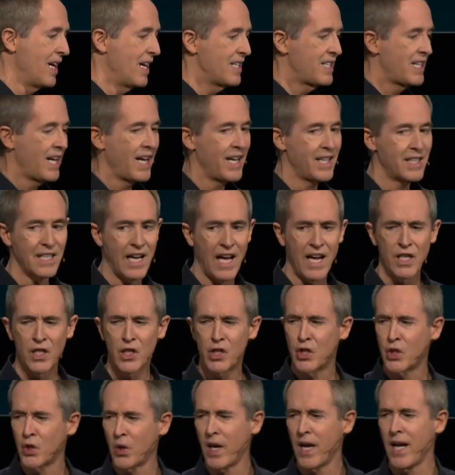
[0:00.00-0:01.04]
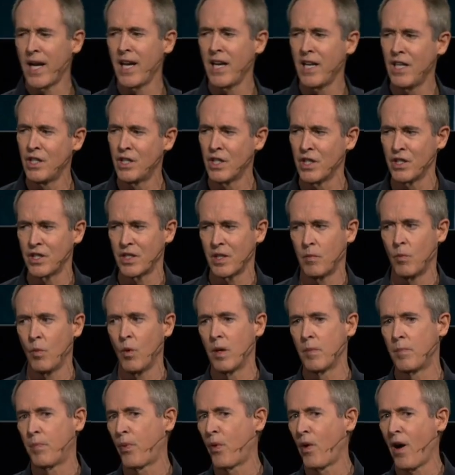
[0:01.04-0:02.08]
takes a strange and
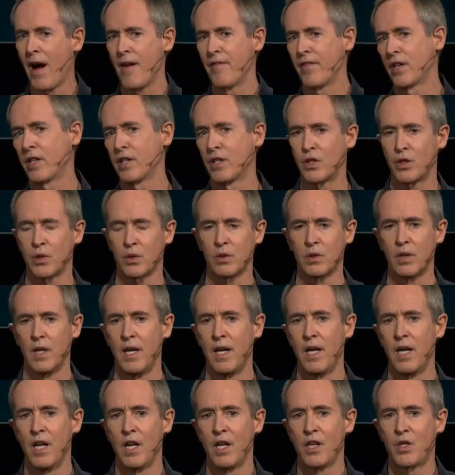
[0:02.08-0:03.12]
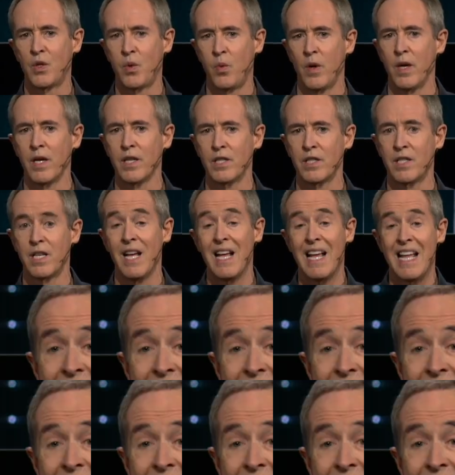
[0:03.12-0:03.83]
somewhat providential twist.